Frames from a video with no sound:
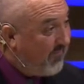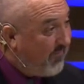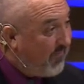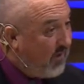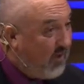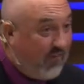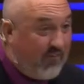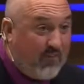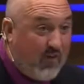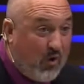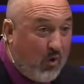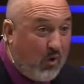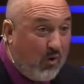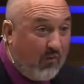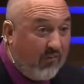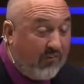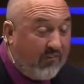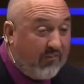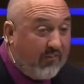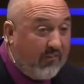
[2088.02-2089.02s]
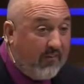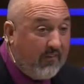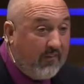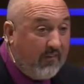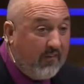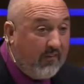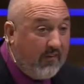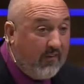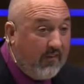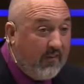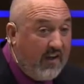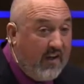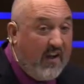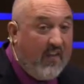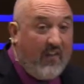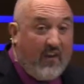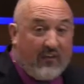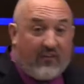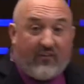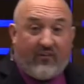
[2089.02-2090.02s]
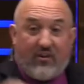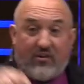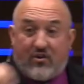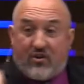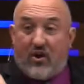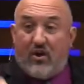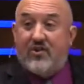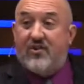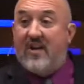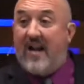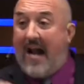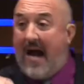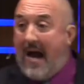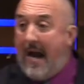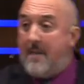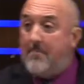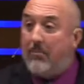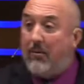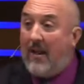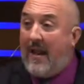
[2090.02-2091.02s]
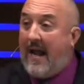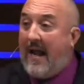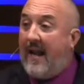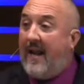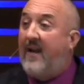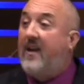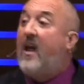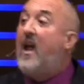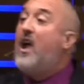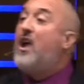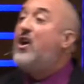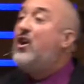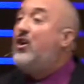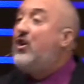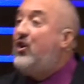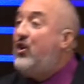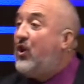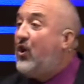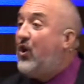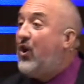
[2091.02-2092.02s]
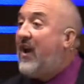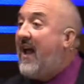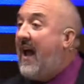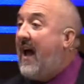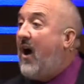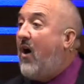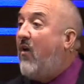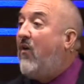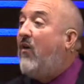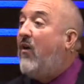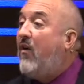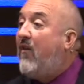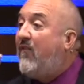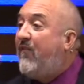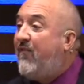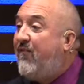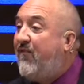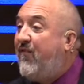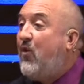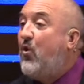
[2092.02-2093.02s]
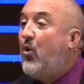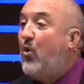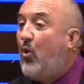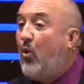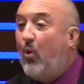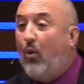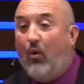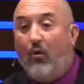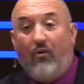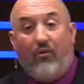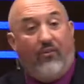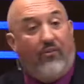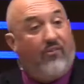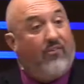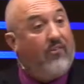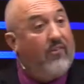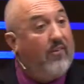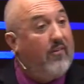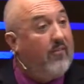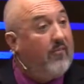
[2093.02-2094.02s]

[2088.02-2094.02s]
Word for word: You're fools. This is a church that I planted. You're now fools.